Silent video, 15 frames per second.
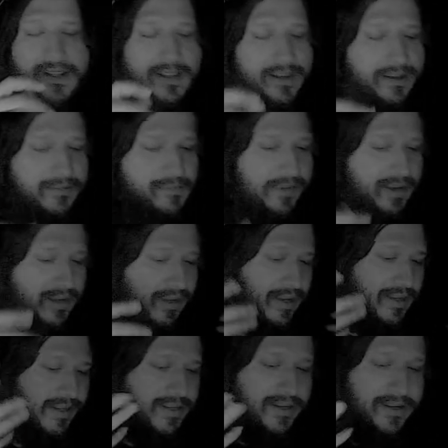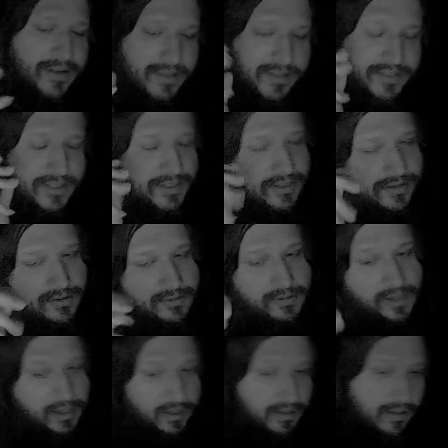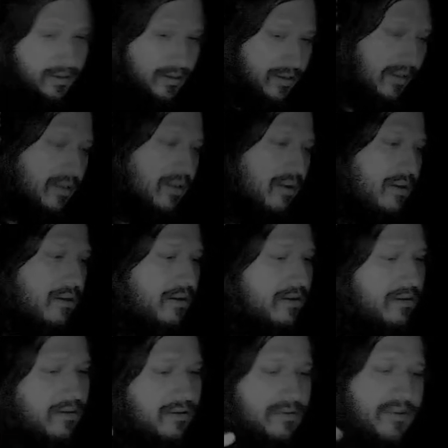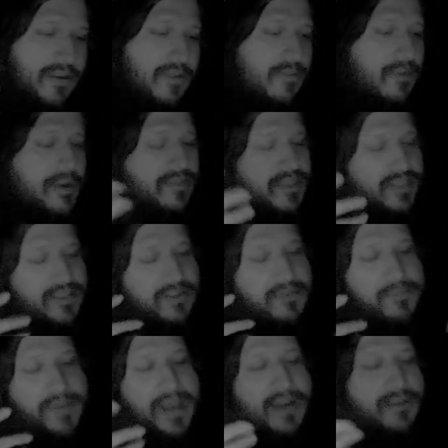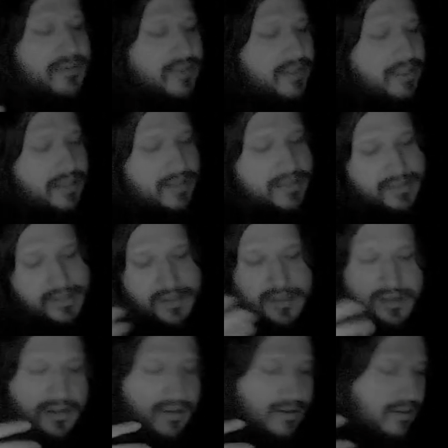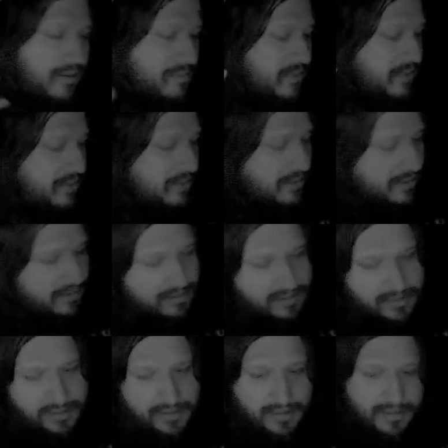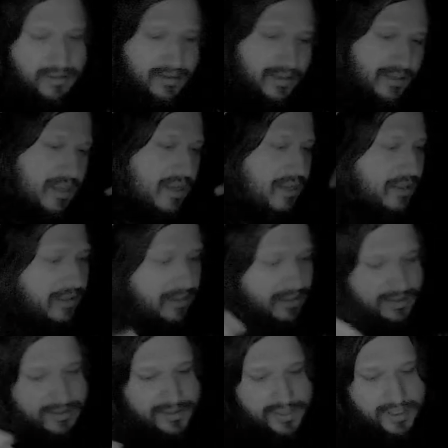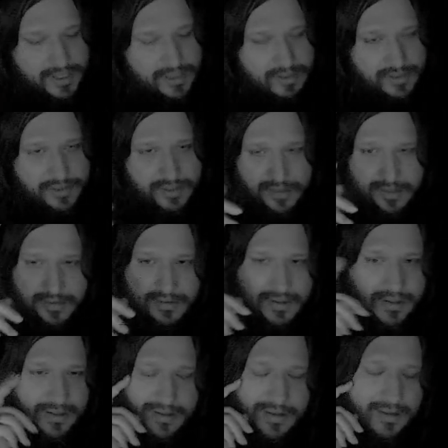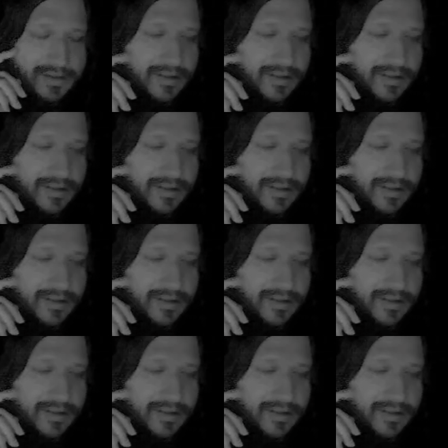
like, my identity is so, like, oh no, I'm just so boundaryless that, like, I'm just like, anything can change it. No.